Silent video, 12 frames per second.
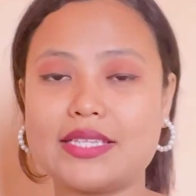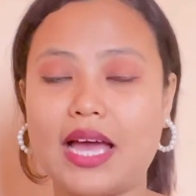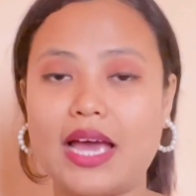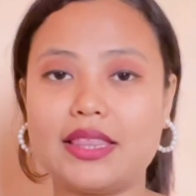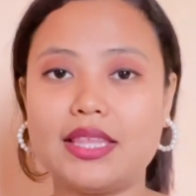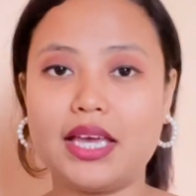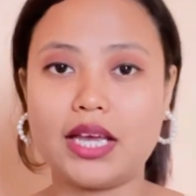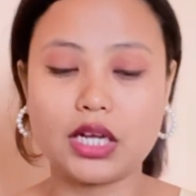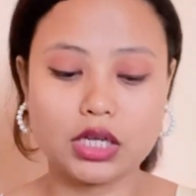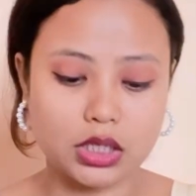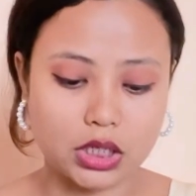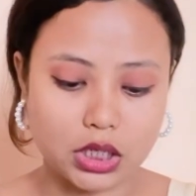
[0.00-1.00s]
I
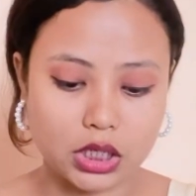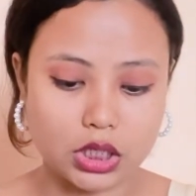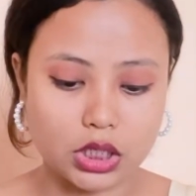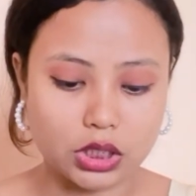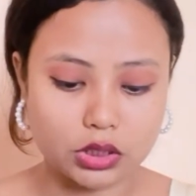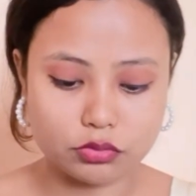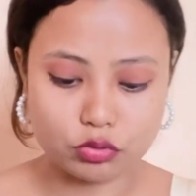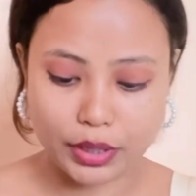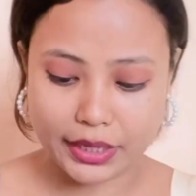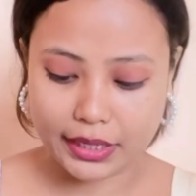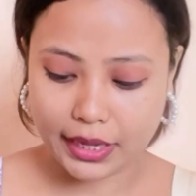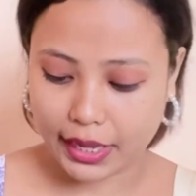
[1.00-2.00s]
think
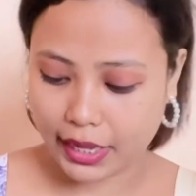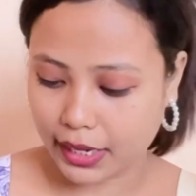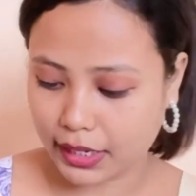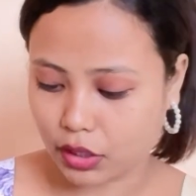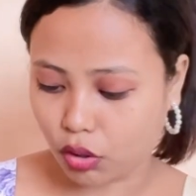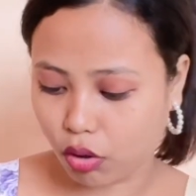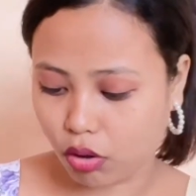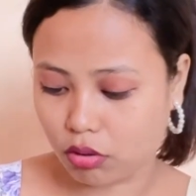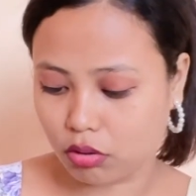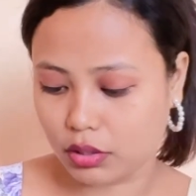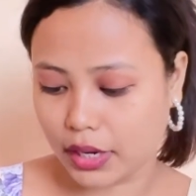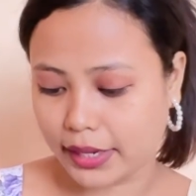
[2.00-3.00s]
28
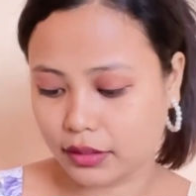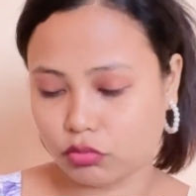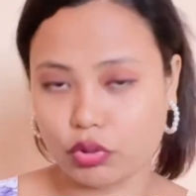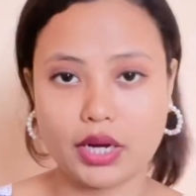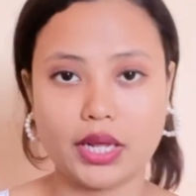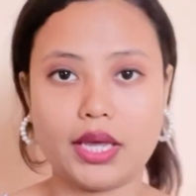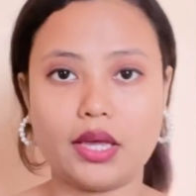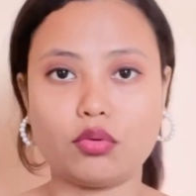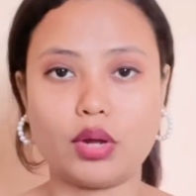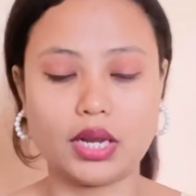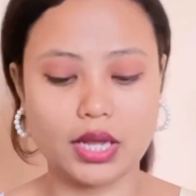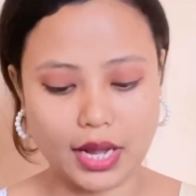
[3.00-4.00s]
or like
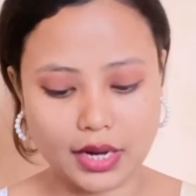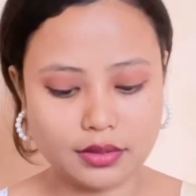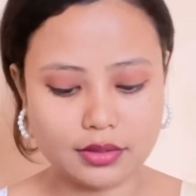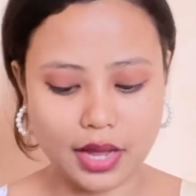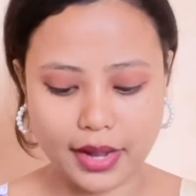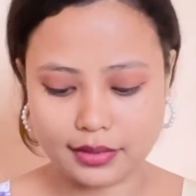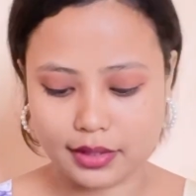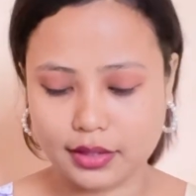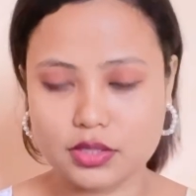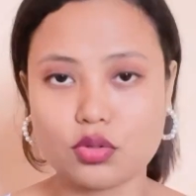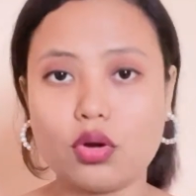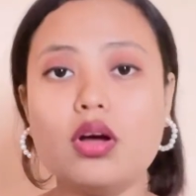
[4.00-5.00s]
28 I think.
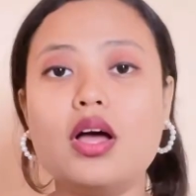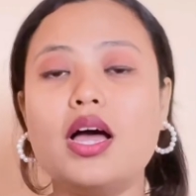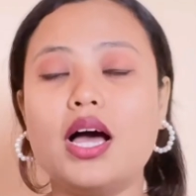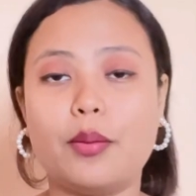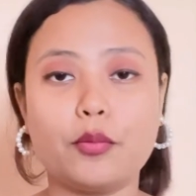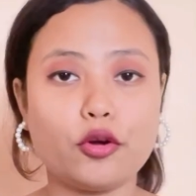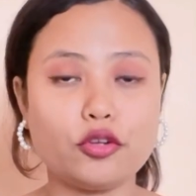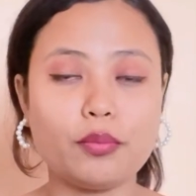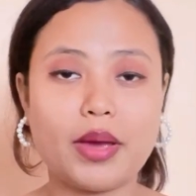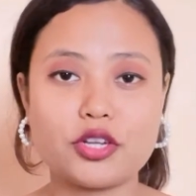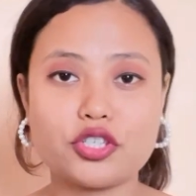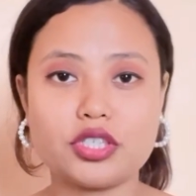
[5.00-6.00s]
So I'm going to
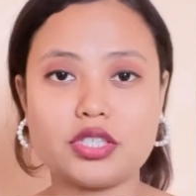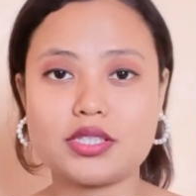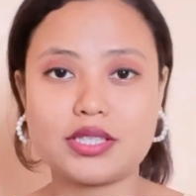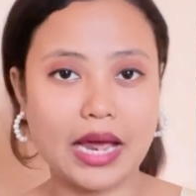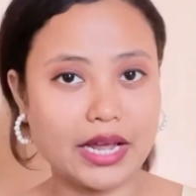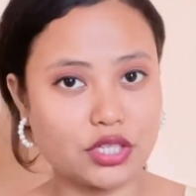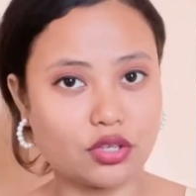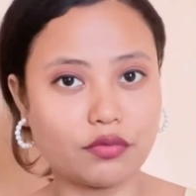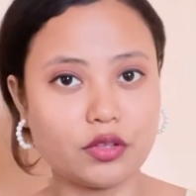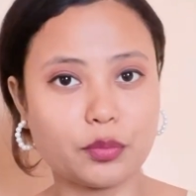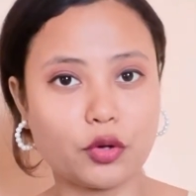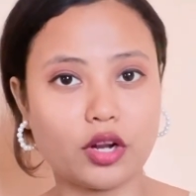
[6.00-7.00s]
mention the size of
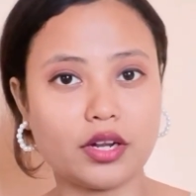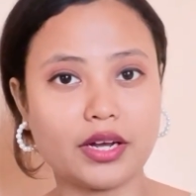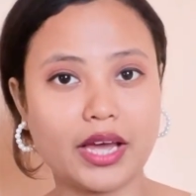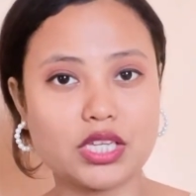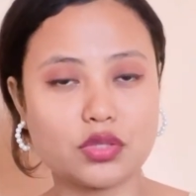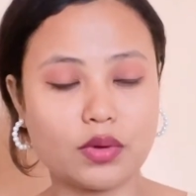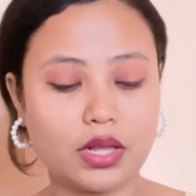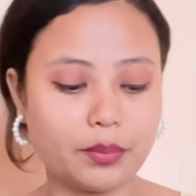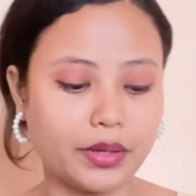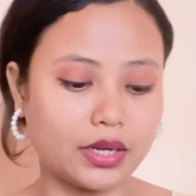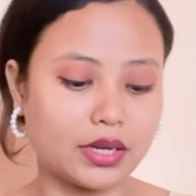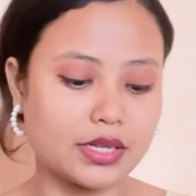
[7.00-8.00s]
the product as well
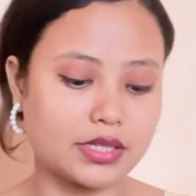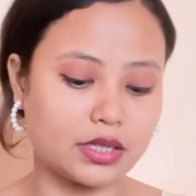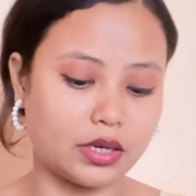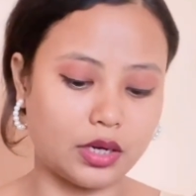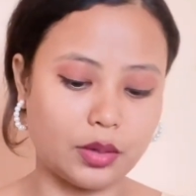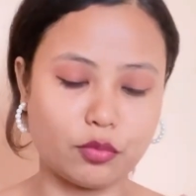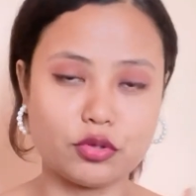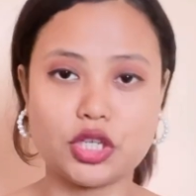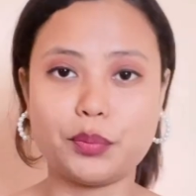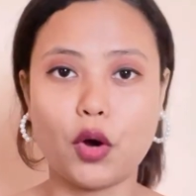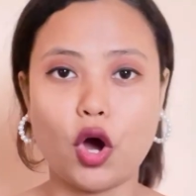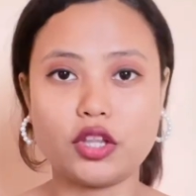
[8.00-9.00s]
because
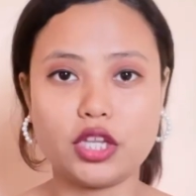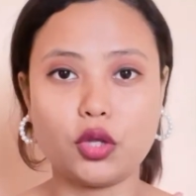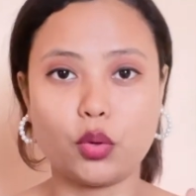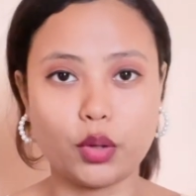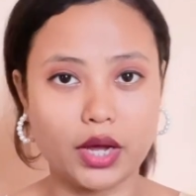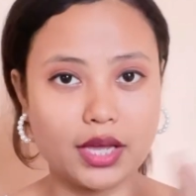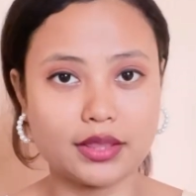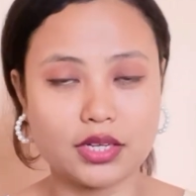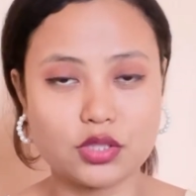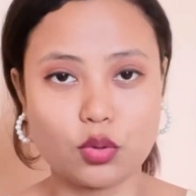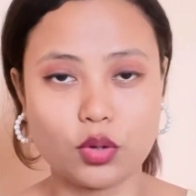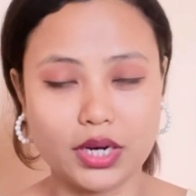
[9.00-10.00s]
mujhe bahut din ho gaya tha
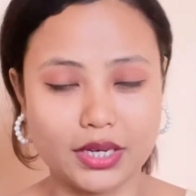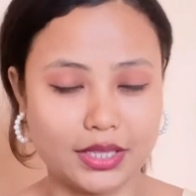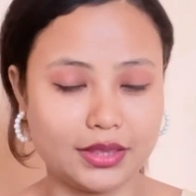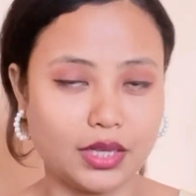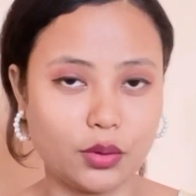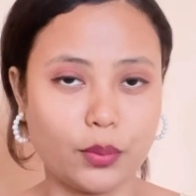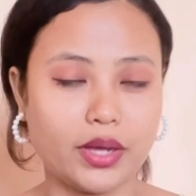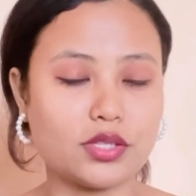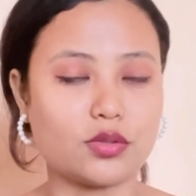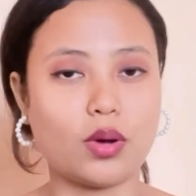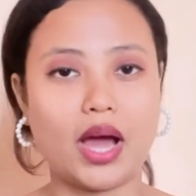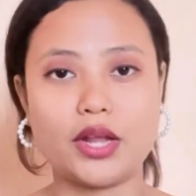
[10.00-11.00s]
isko kharidte hue,
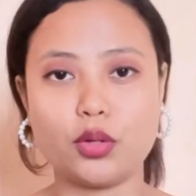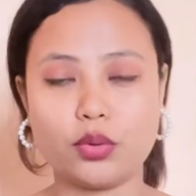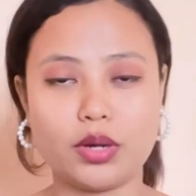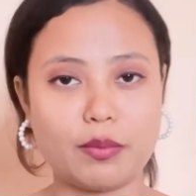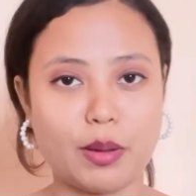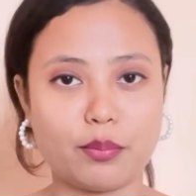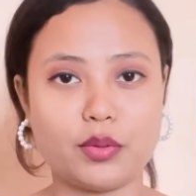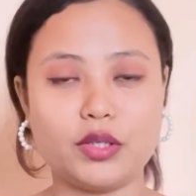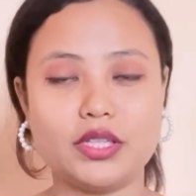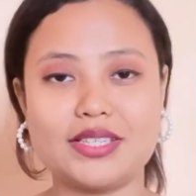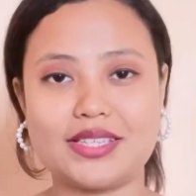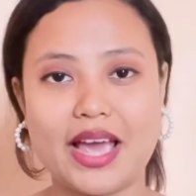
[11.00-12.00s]
so I don't remember
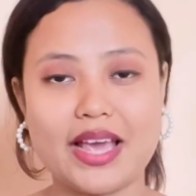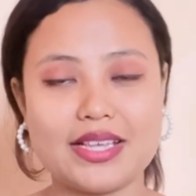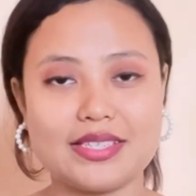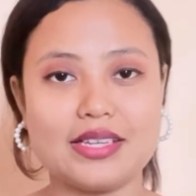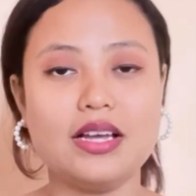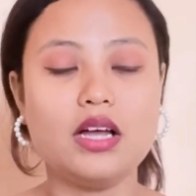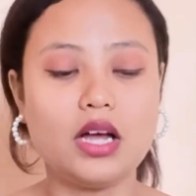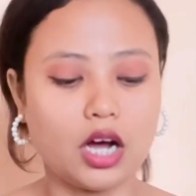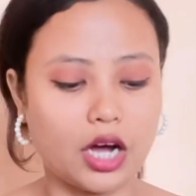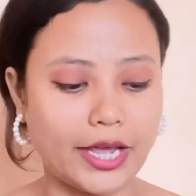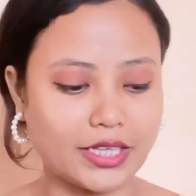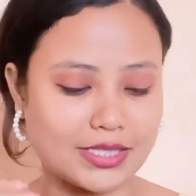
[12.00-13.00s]
the size
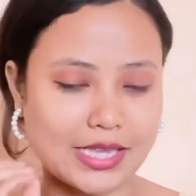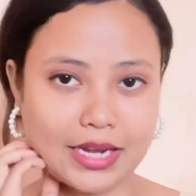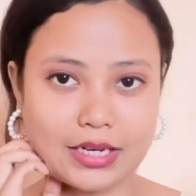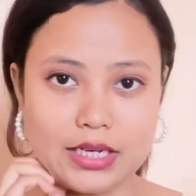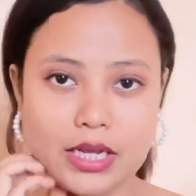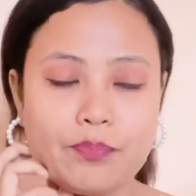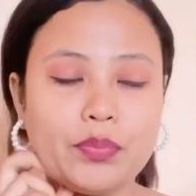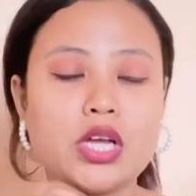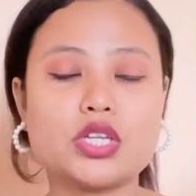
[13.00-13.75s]
exactly.